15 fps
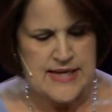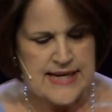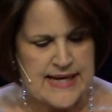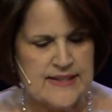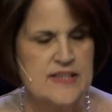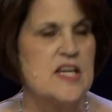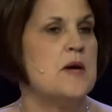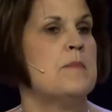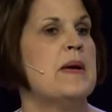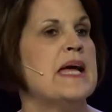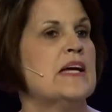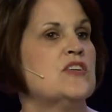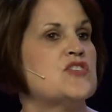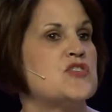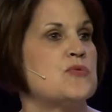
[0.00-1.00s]
and
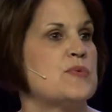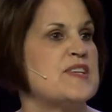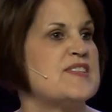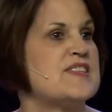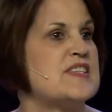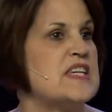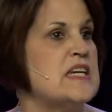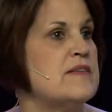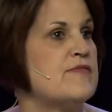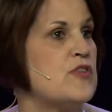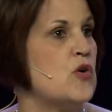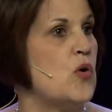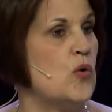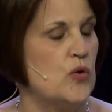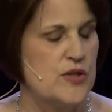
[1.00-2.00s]
command to receive the
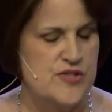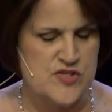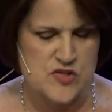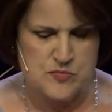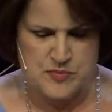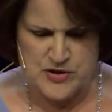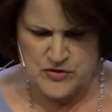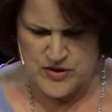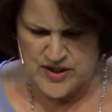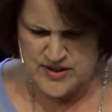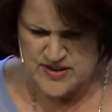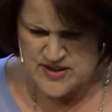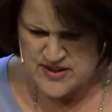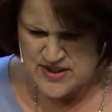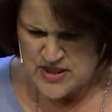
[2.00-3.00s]
Holy
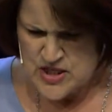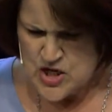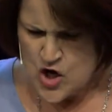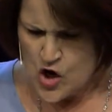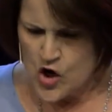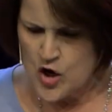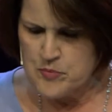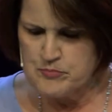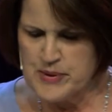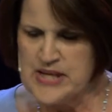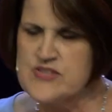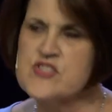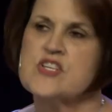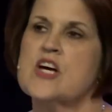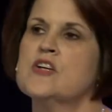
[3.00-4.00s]
Spirit are
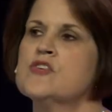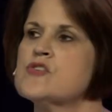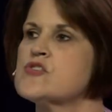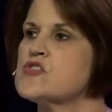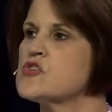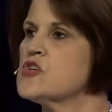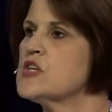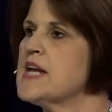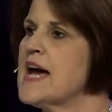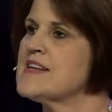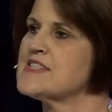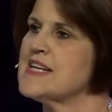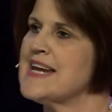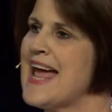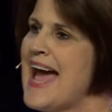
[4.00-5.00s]
best understood
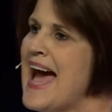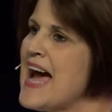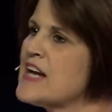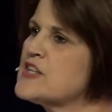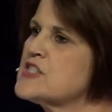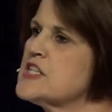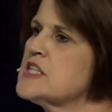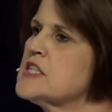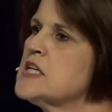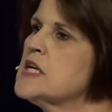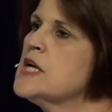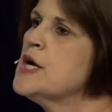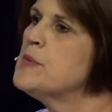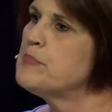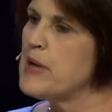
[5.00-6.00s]
as an acted
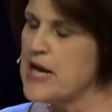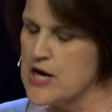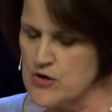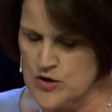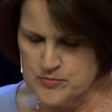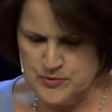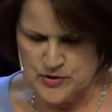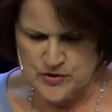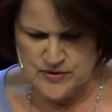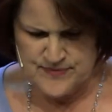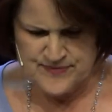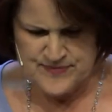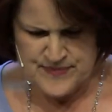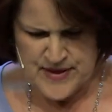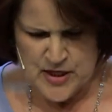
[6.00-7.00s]
parable,
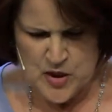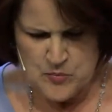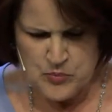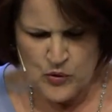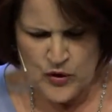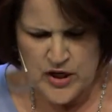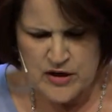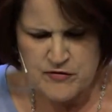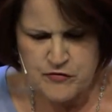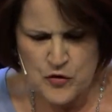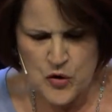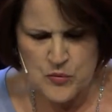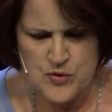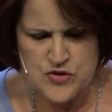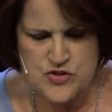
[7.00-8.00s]
pointing
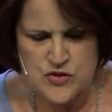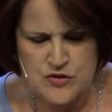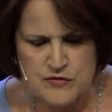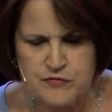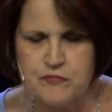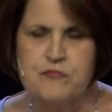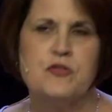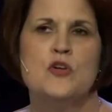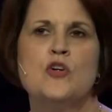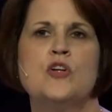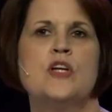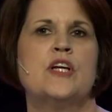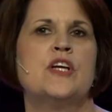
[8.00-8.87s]
forward to the full